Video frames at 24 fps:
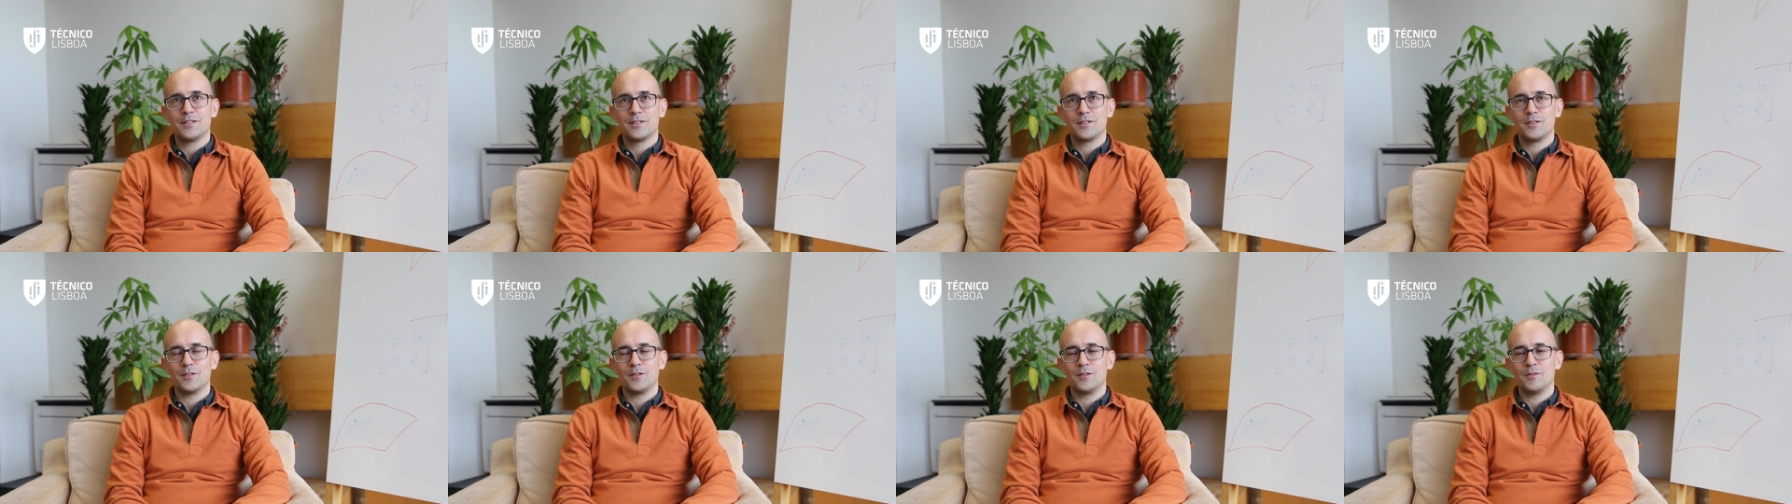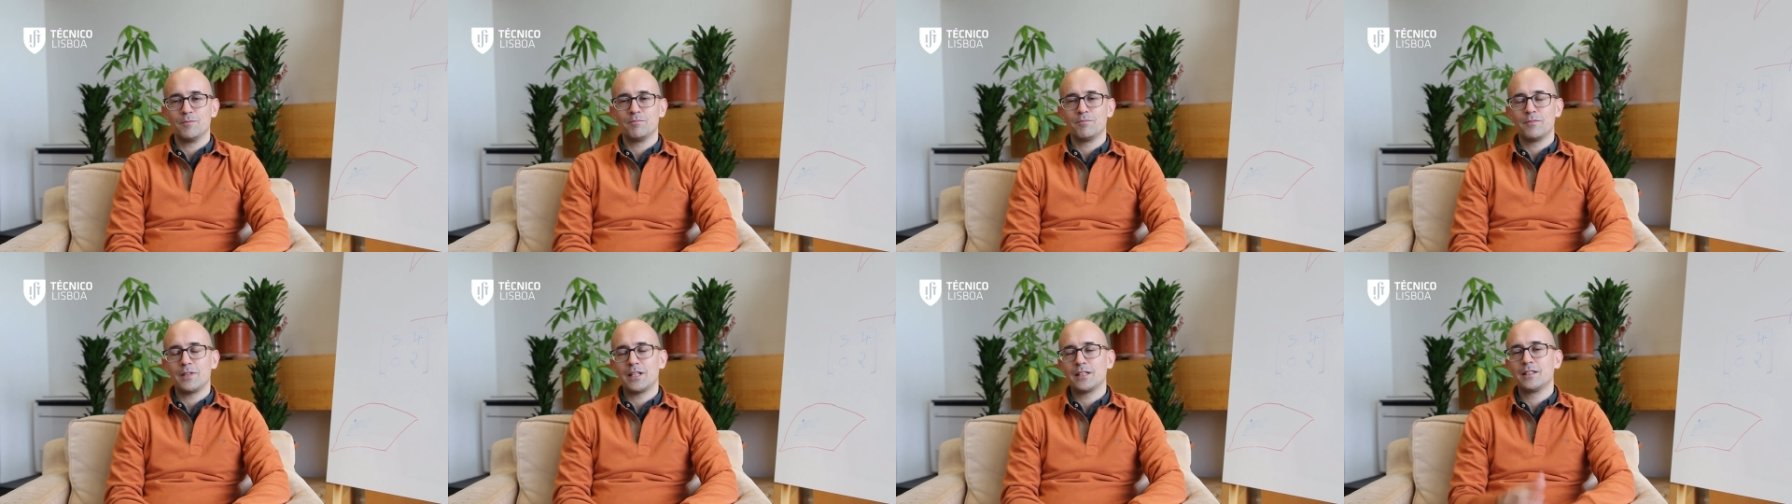
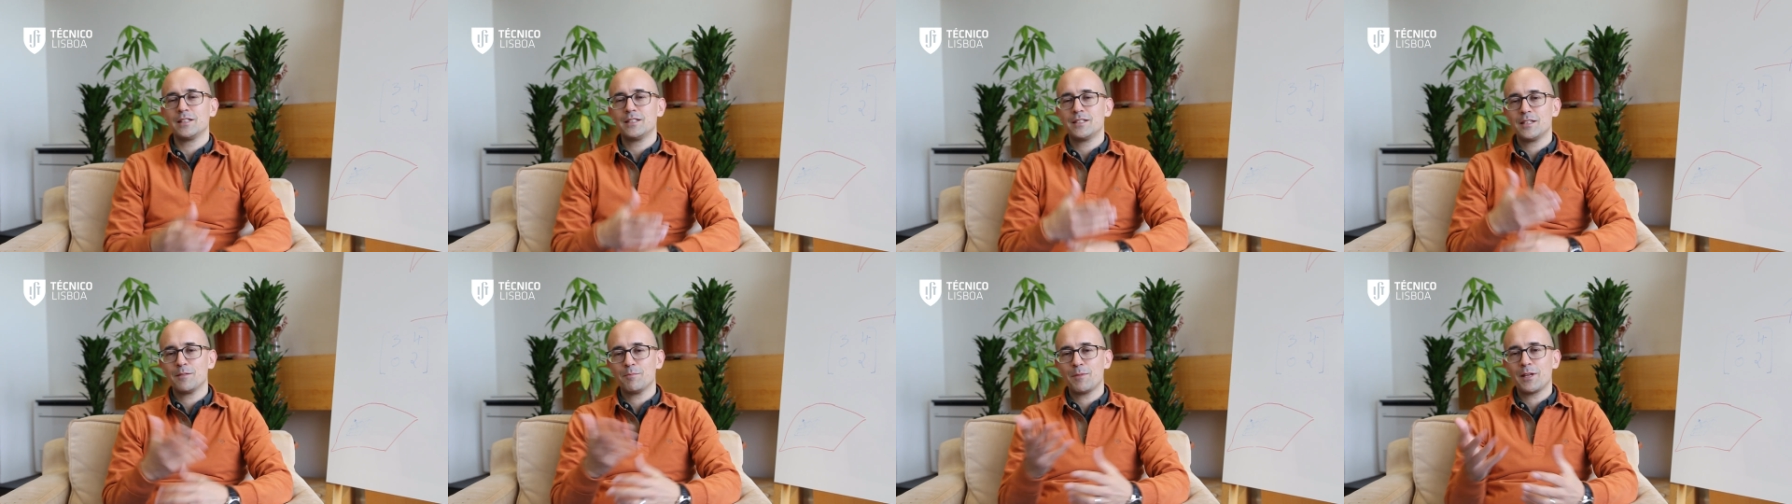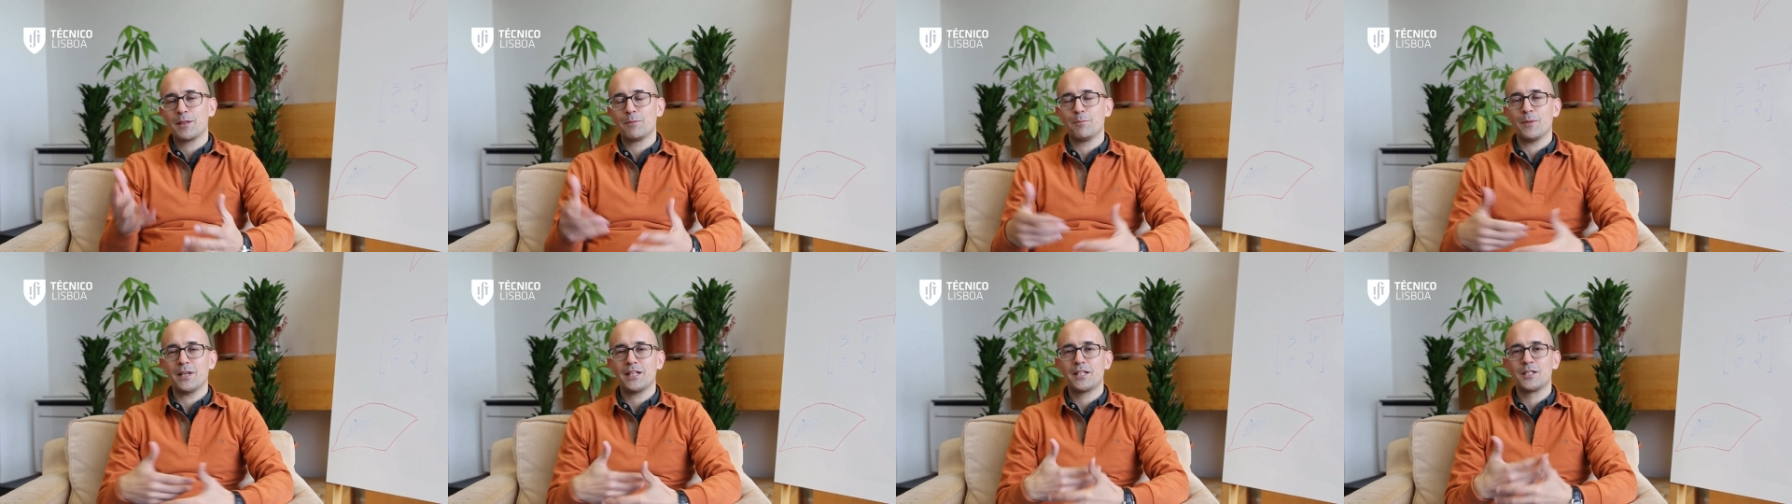so at least in
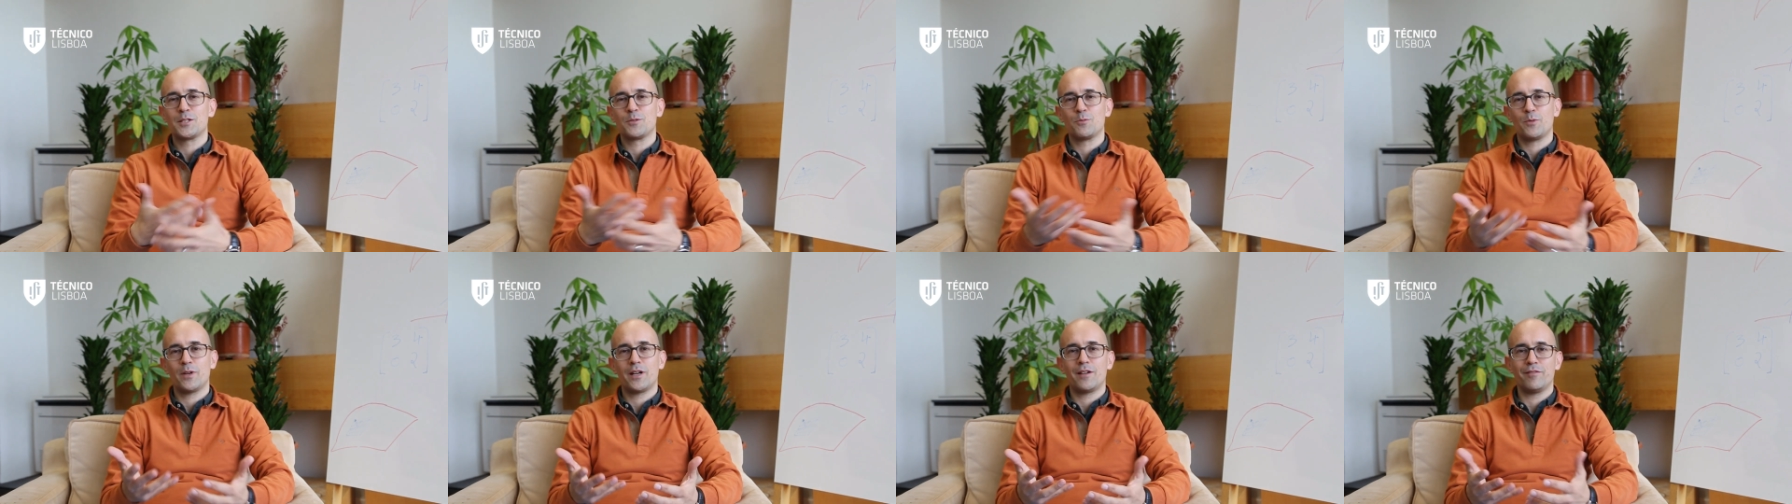mathematics we